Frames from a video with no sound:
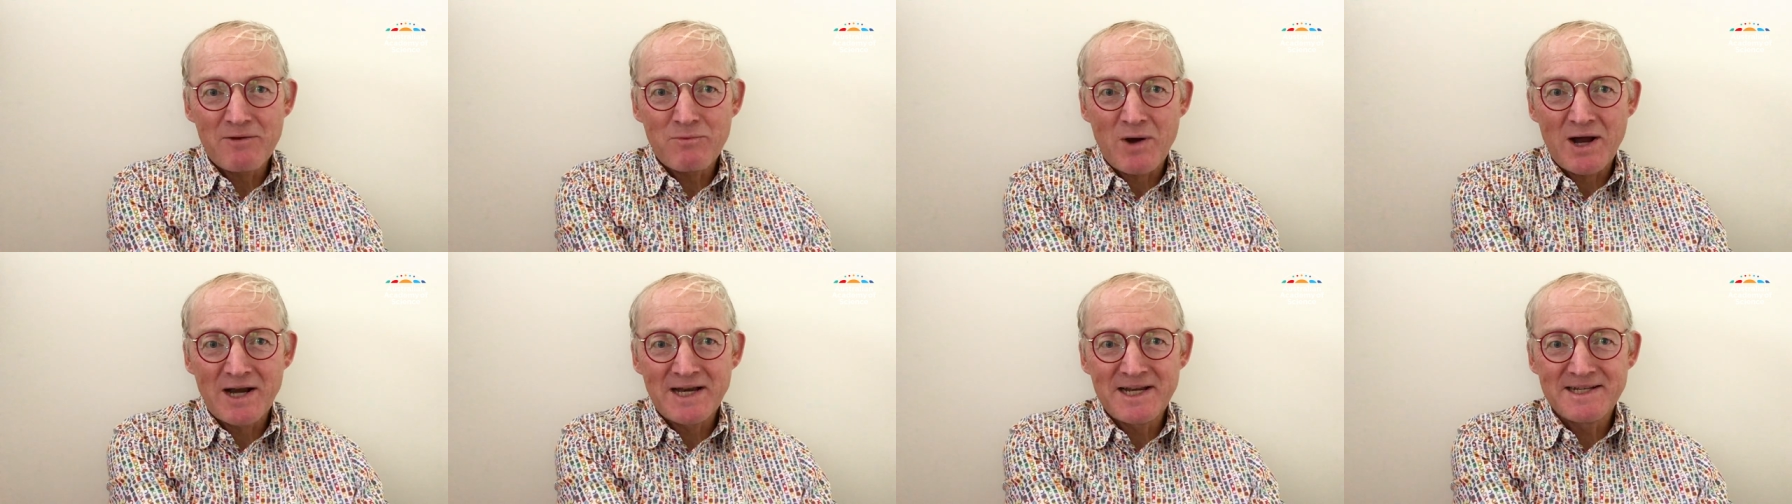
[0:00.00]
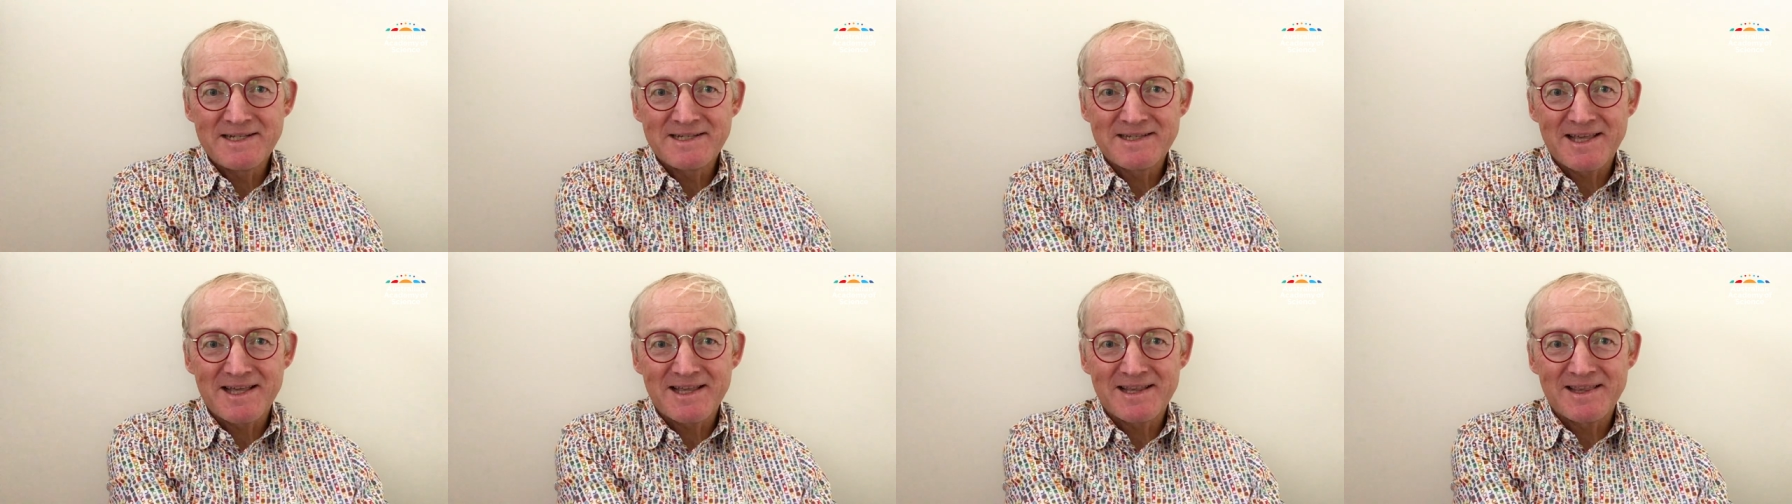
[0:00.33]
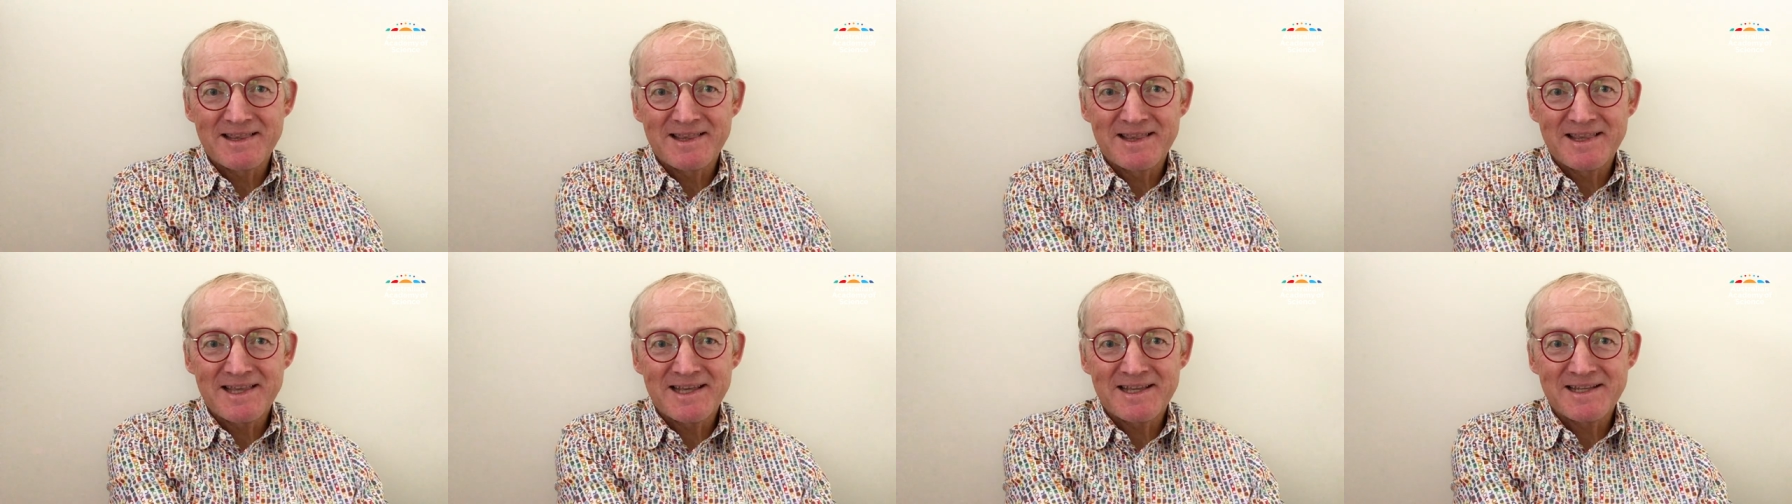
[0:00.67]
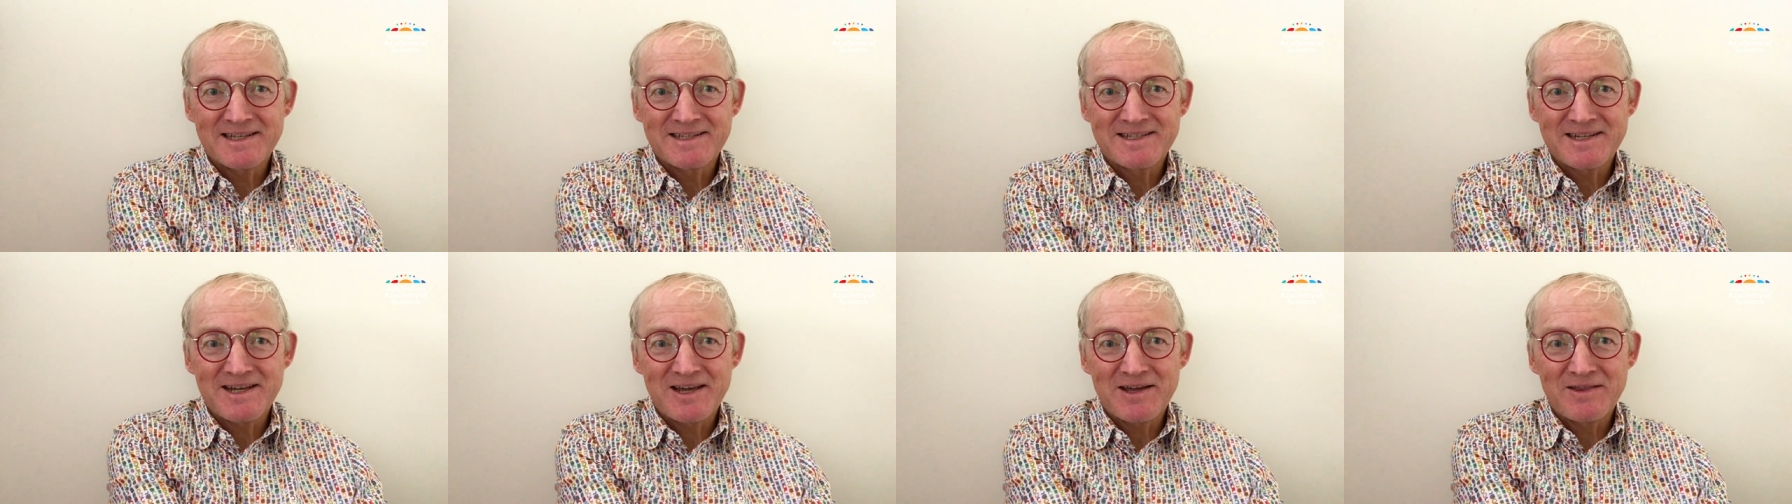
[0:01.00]
One is that
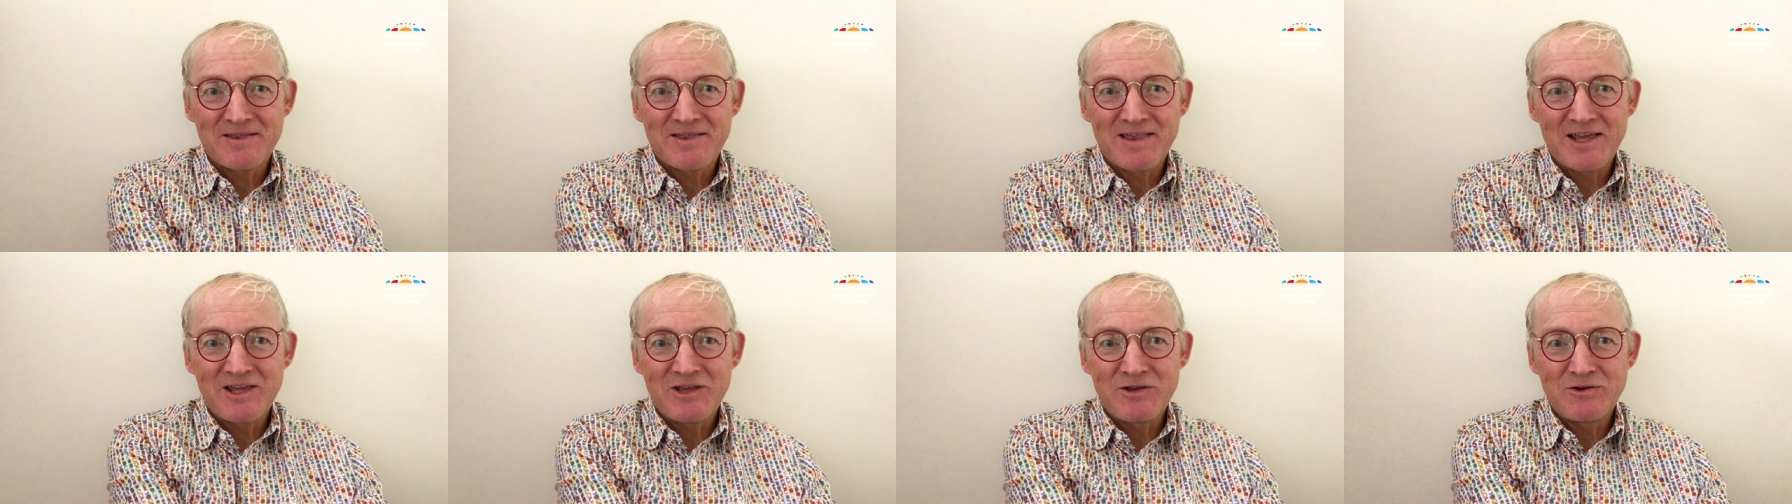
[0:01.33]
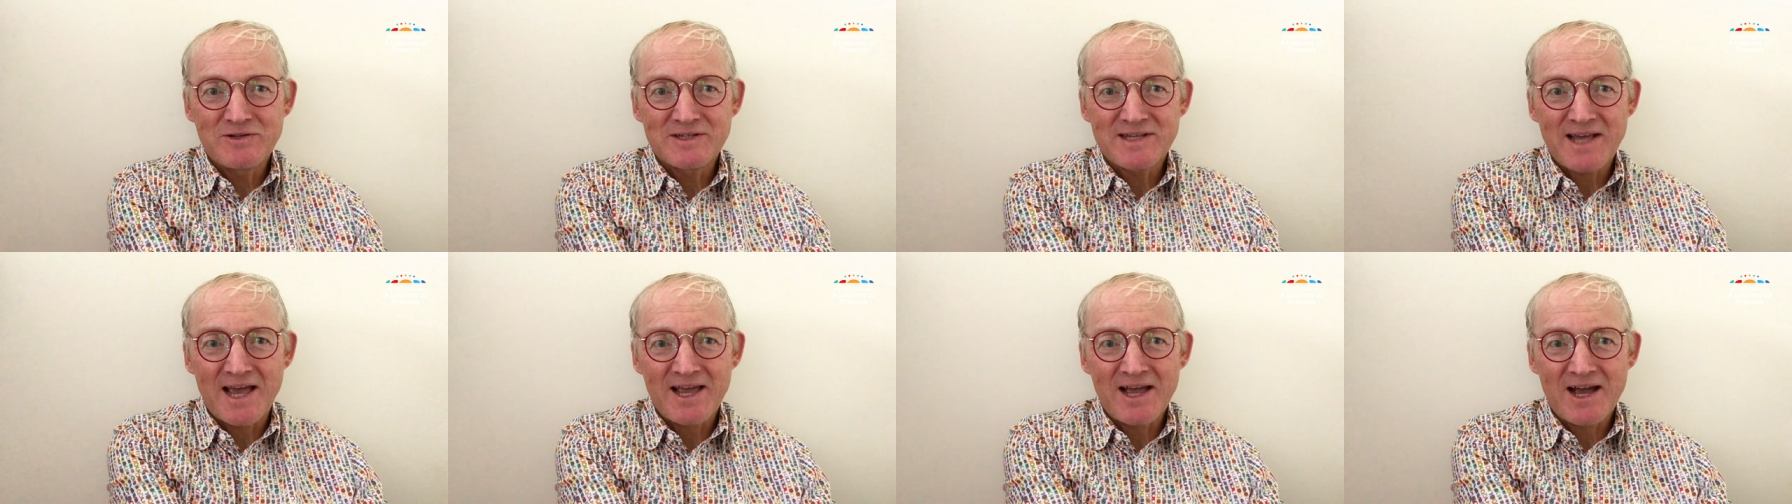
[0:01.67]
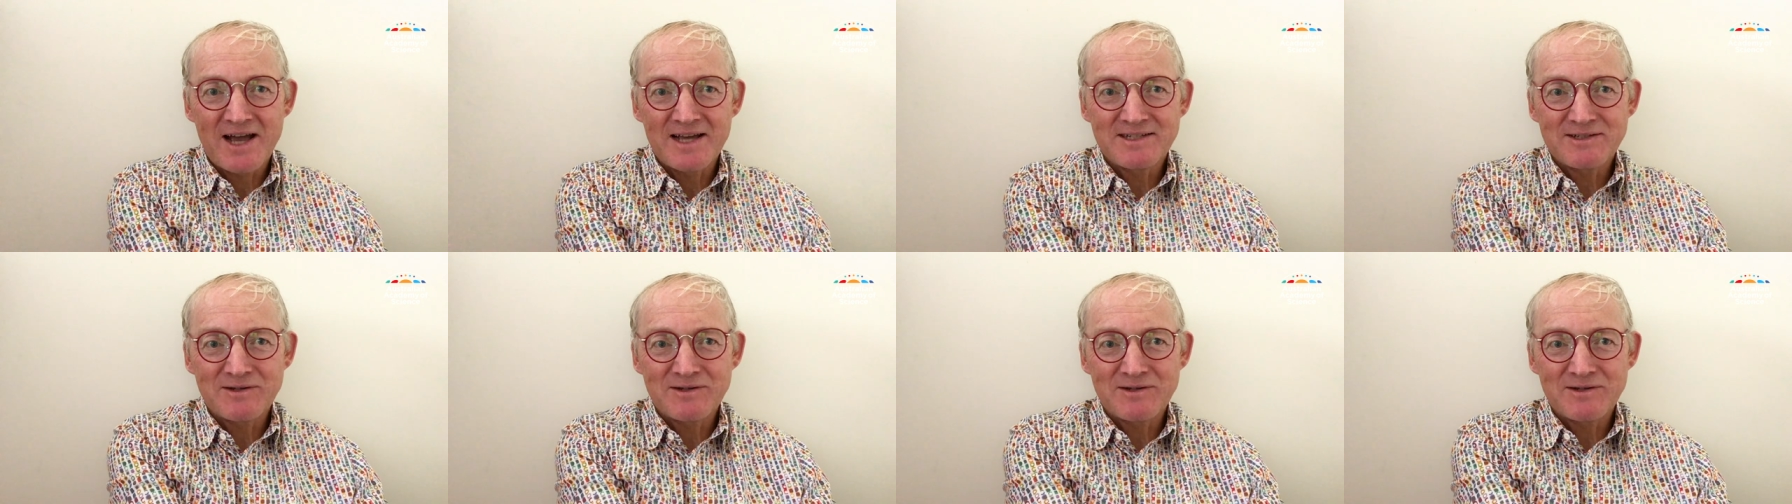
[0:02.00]
that uh, they use AI